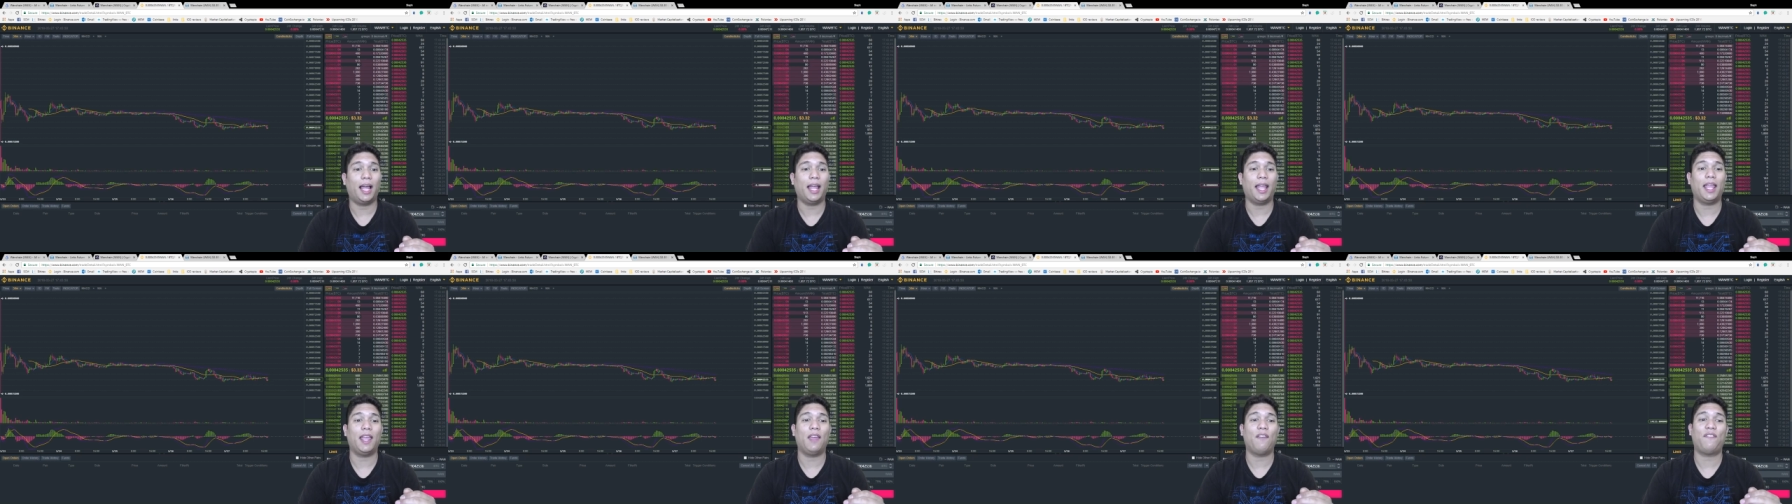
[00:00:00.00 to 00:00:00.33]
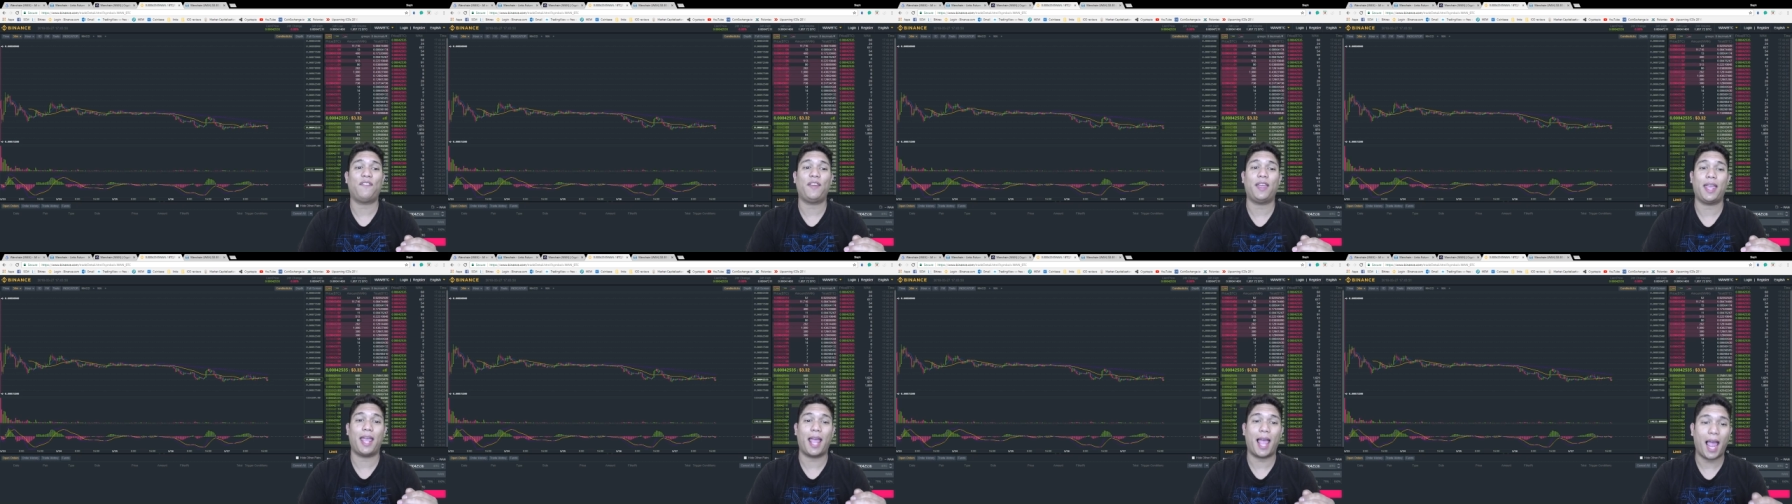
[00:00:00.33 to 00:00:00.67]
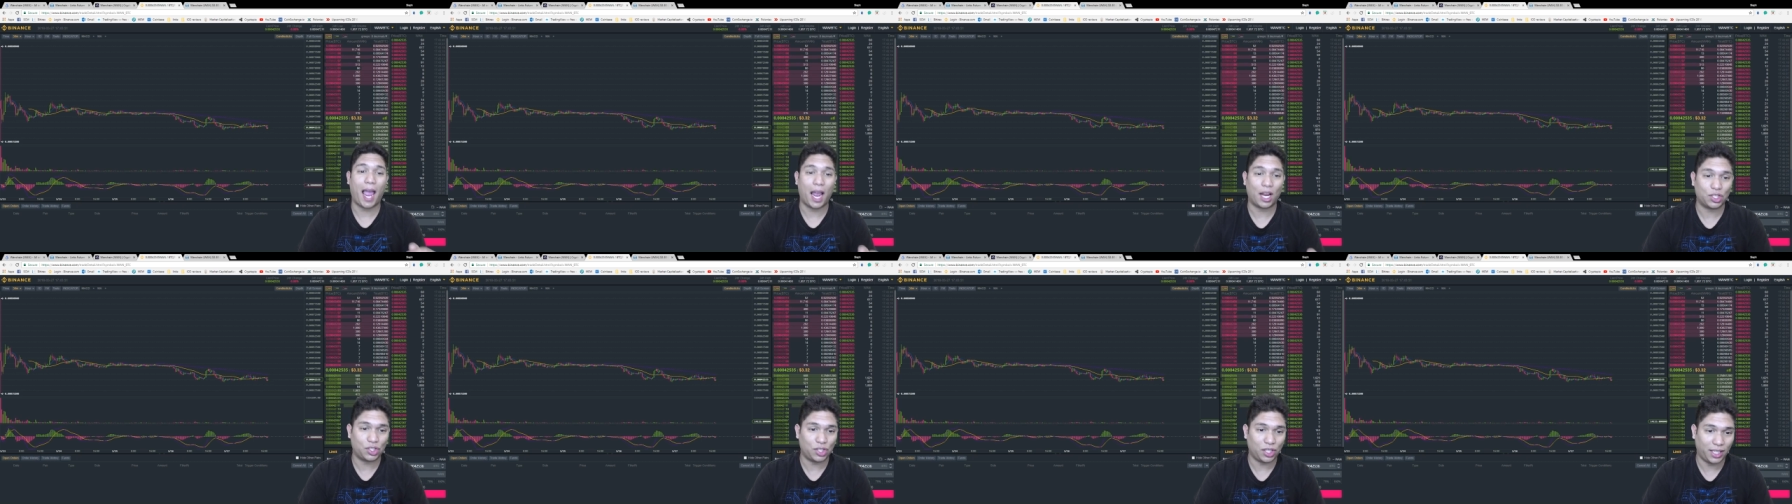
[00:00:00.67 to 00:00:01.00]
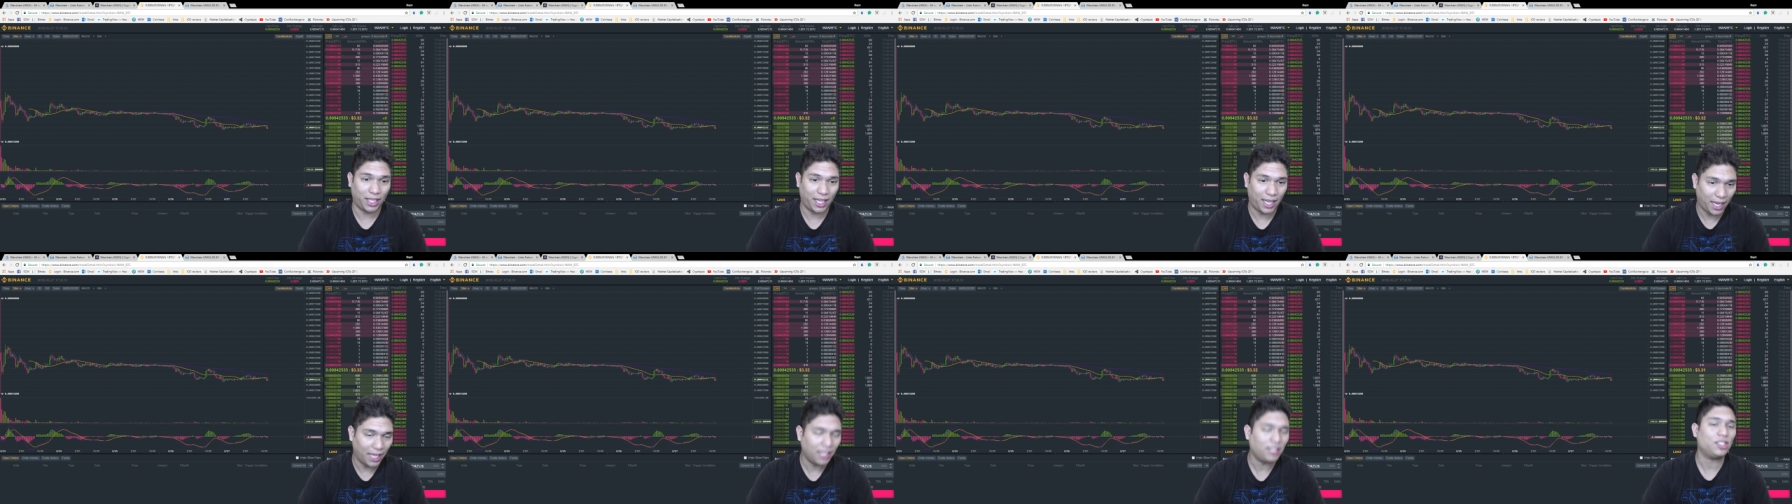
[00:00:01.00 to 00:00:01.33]
if it
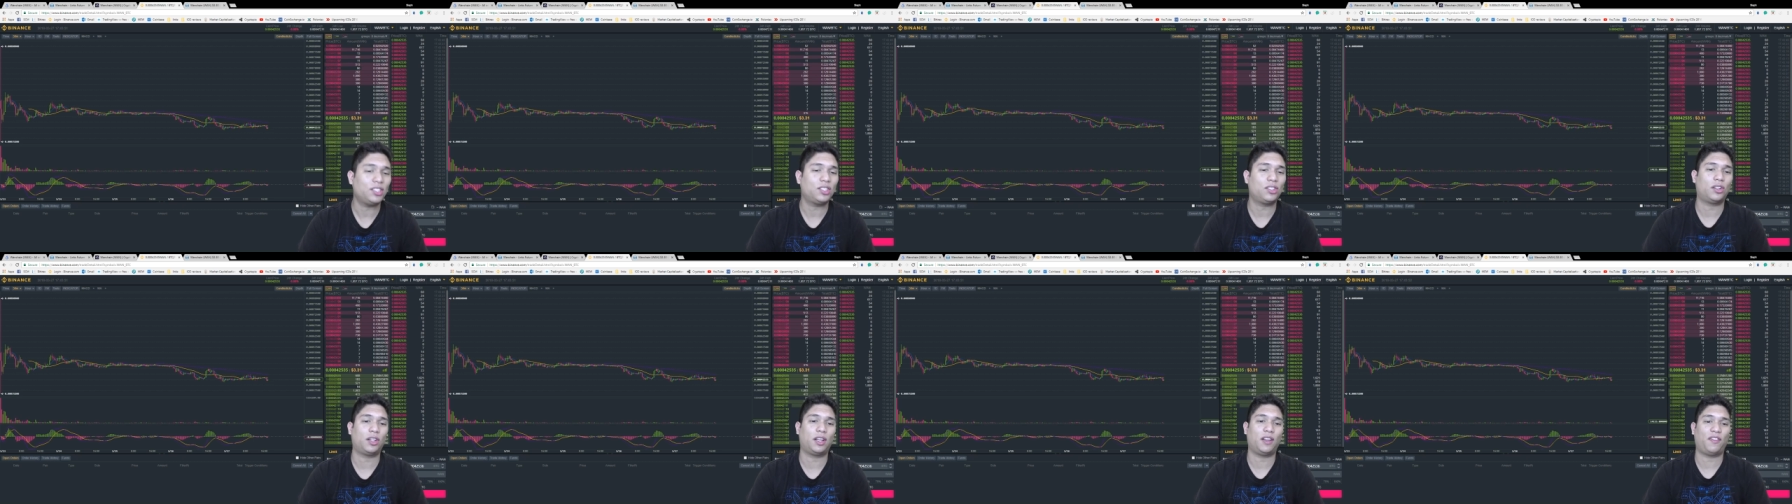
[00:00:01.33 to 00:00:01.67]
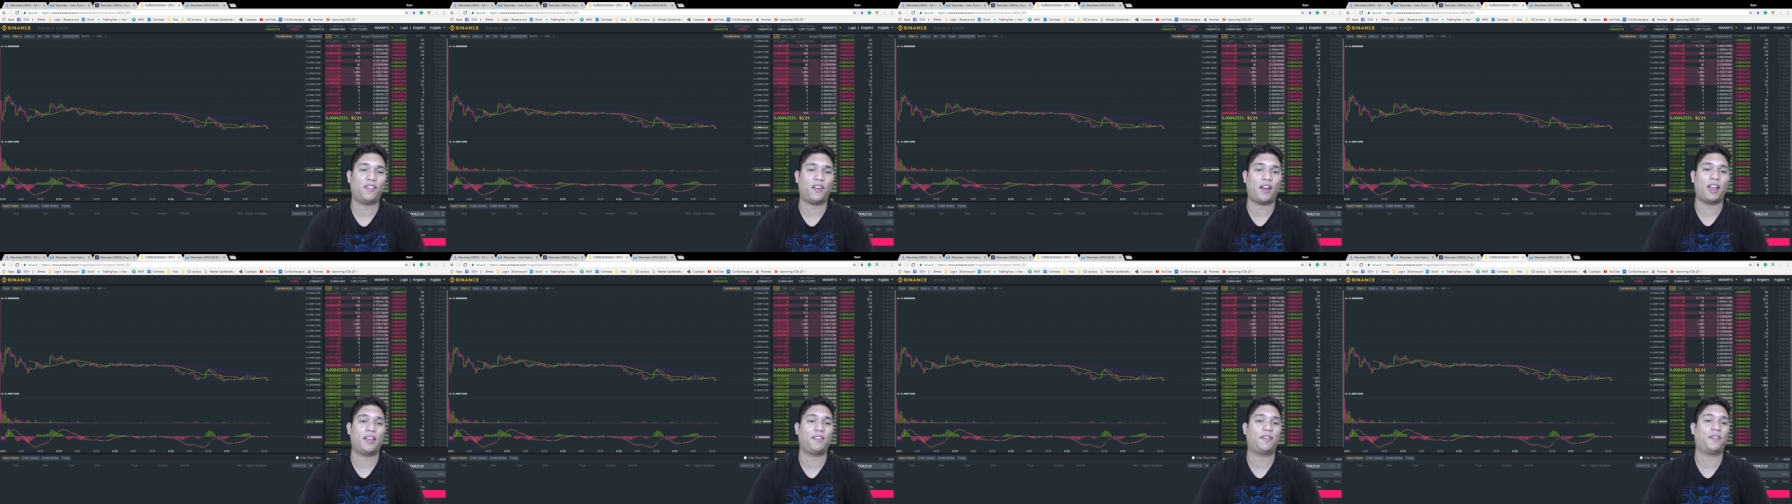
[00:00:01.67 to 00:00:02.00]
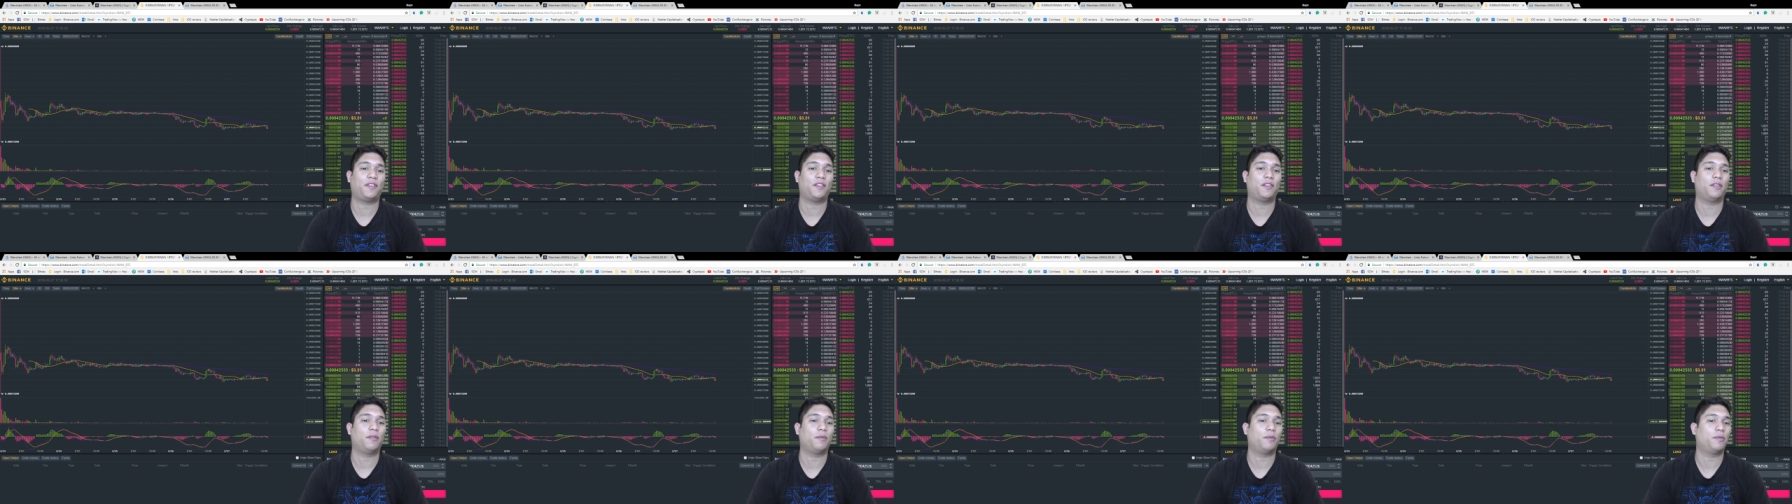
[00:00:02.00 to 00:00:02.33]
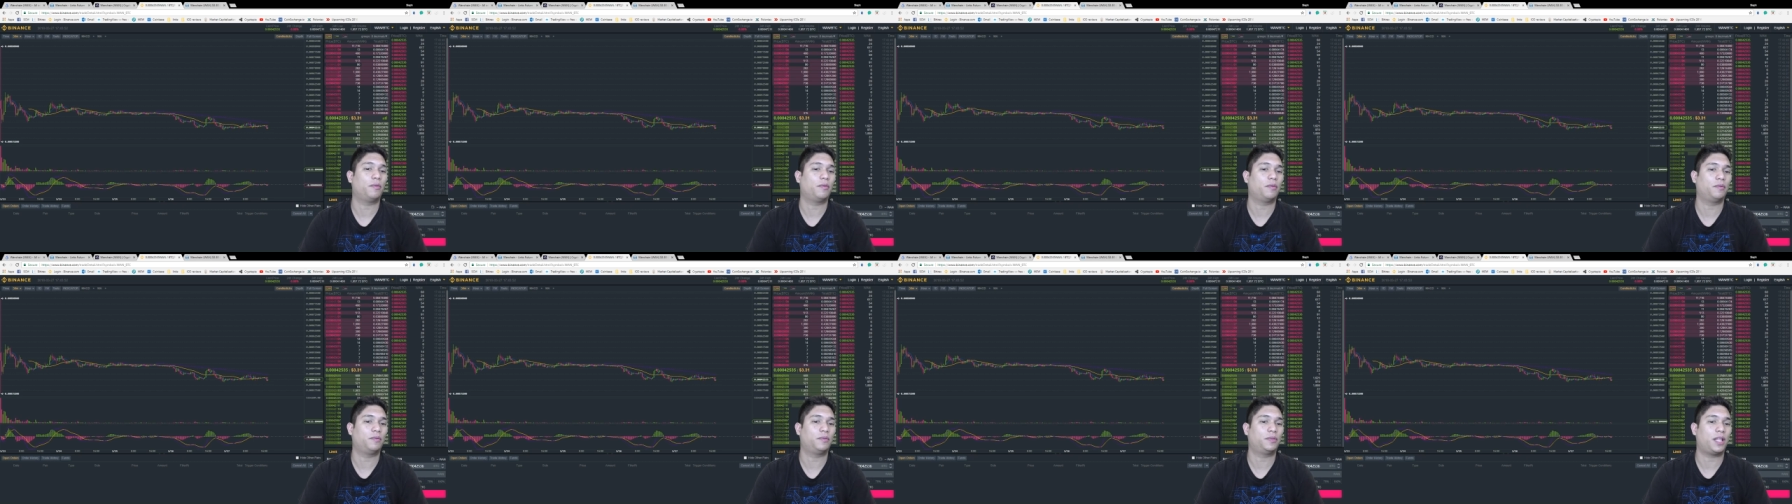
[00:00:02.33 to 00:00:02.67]
actually hits
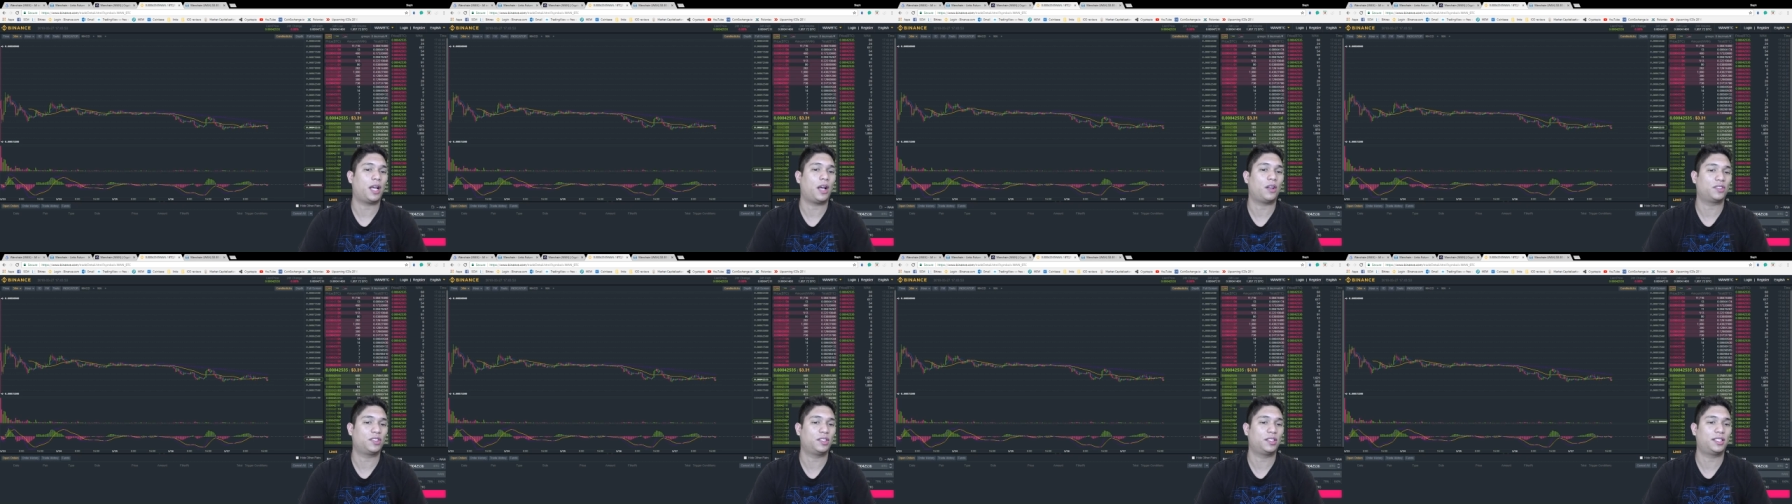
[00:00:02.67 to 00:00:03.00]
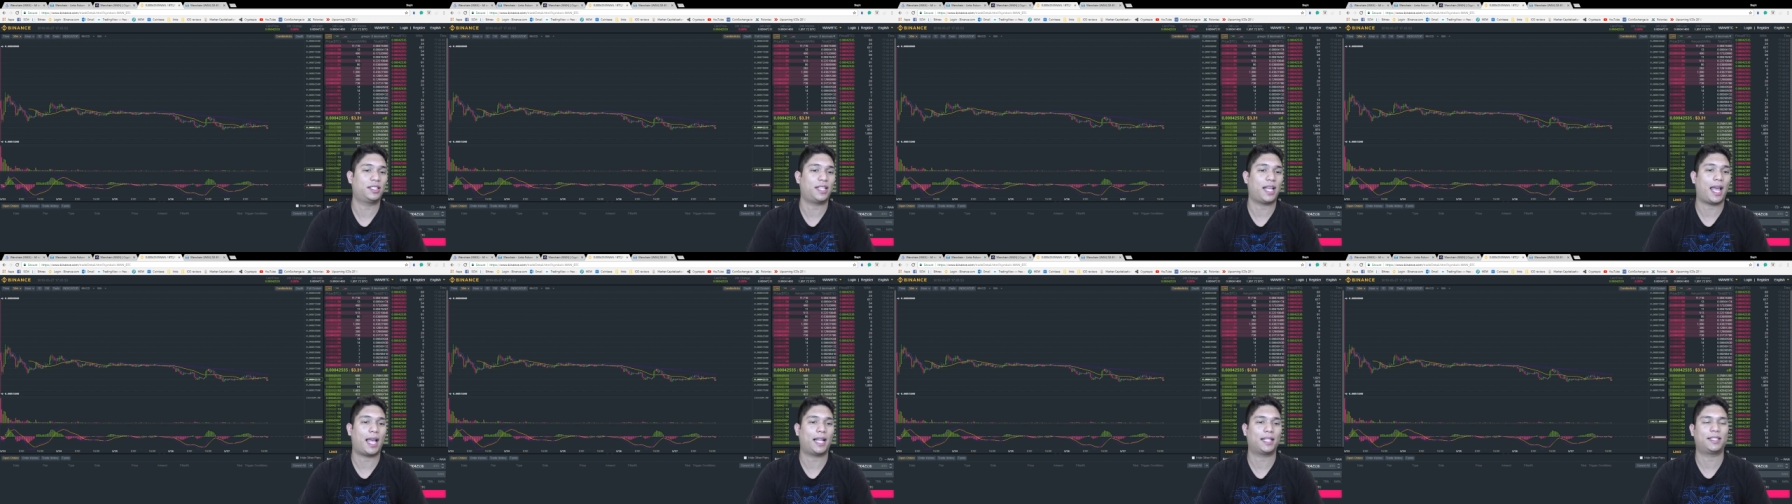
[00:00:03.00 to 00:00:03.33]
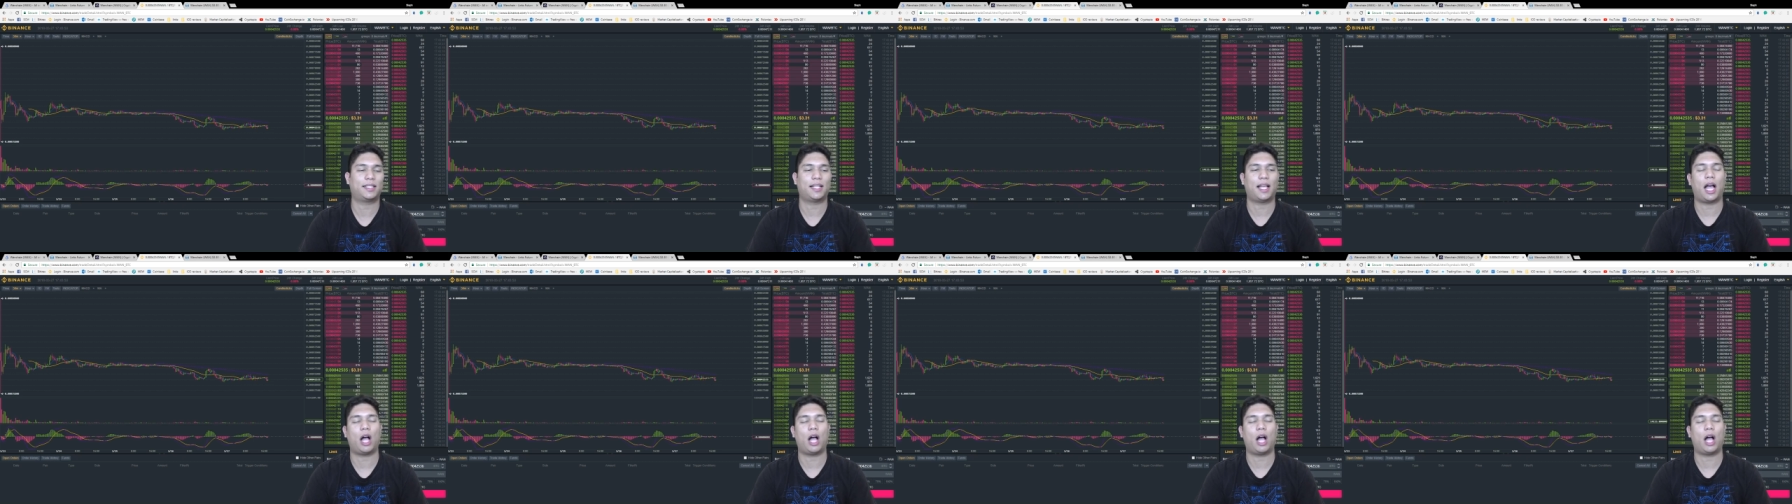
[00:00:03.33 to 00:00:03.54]
35,000 sats,